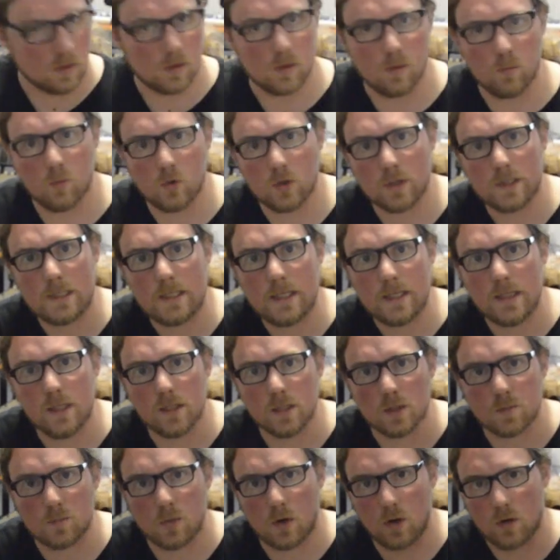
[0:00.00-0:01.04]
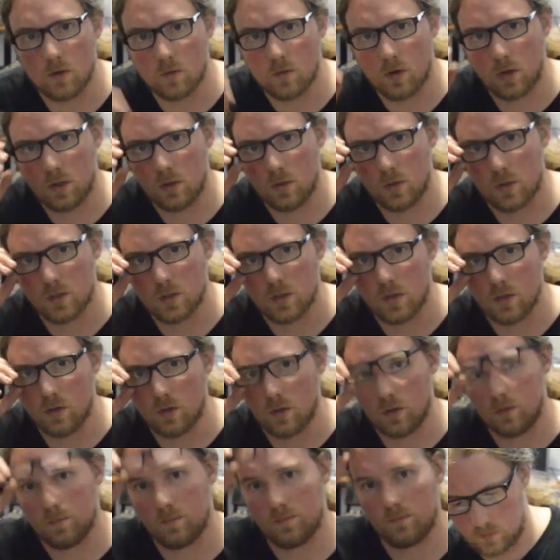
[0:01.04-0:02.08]
the more tedious part of audio
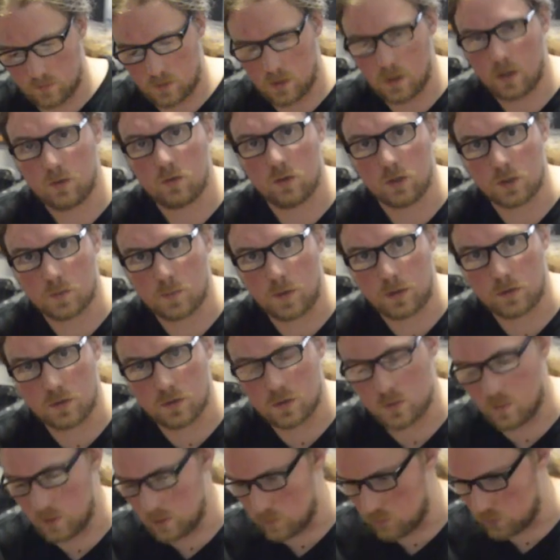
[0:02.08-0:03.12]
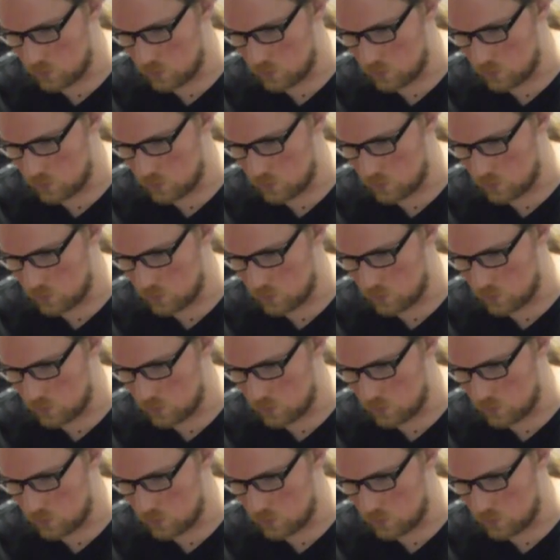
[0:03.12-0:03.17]
engineering. I don't expect this to be the